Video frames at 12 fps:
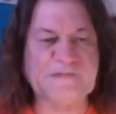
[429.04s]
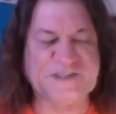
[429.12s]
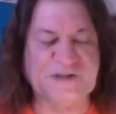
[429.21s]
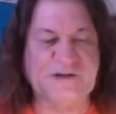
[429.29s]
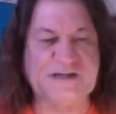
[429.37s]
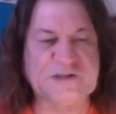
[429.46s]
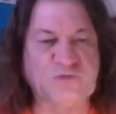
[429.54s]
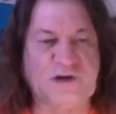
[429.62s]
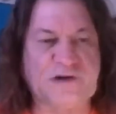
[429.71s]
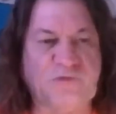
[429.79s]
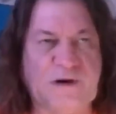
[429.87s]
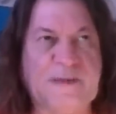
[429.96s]
serious
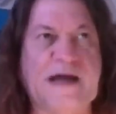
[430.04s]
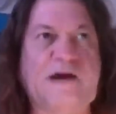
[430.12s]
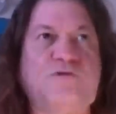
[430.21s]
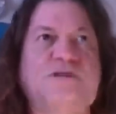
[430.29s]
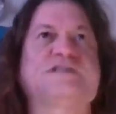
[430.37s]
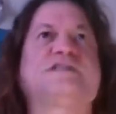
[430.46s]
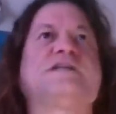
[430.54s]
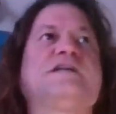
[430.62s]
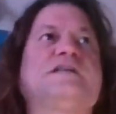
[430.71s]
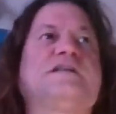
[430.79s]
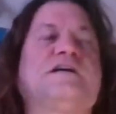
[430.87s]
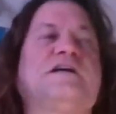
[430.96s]
work when I was
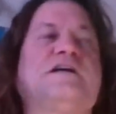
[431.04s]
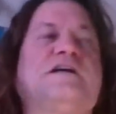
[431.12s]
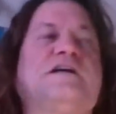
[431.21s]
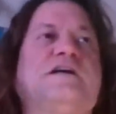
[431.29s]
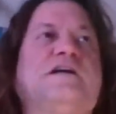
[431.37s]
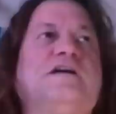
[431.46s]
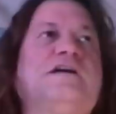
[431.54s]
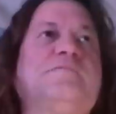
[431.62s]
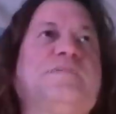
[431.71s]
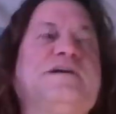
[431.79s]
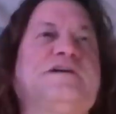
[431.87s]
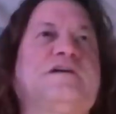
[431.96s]
in the
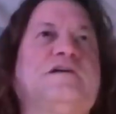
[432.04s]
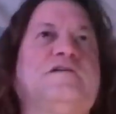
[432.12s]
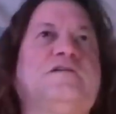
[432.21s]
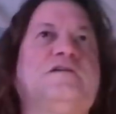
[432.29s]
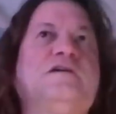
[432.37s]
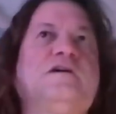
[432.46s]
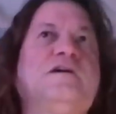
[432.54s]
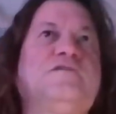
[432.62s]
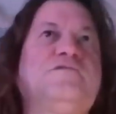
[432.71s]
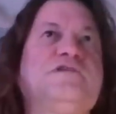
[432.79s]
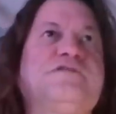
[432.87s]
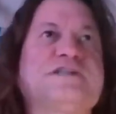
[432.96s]
medical
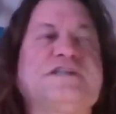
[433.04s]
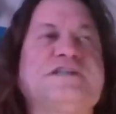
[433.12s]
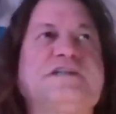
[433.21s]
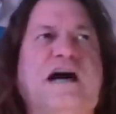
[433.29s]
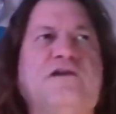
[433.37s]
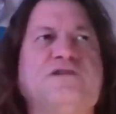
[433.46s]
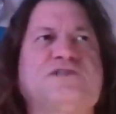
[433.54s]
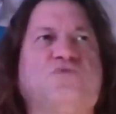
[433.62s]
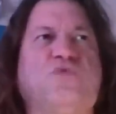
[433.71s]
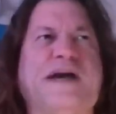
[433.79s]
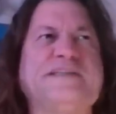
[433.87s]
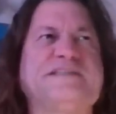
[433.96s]
university. I was
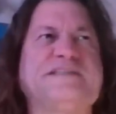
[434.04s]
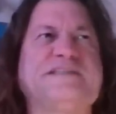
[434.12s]
20